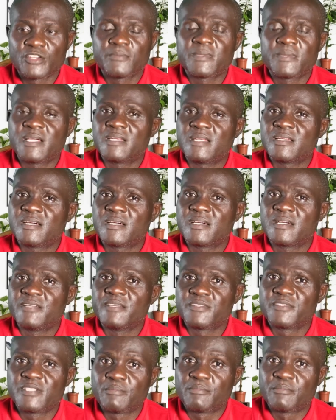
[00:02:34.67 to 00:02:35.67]
and even
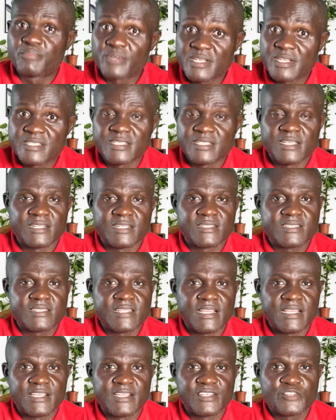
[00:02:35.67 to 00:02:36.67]
the president that
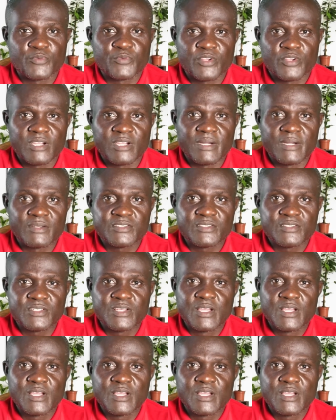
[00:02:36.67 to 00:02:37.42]
he spoke about.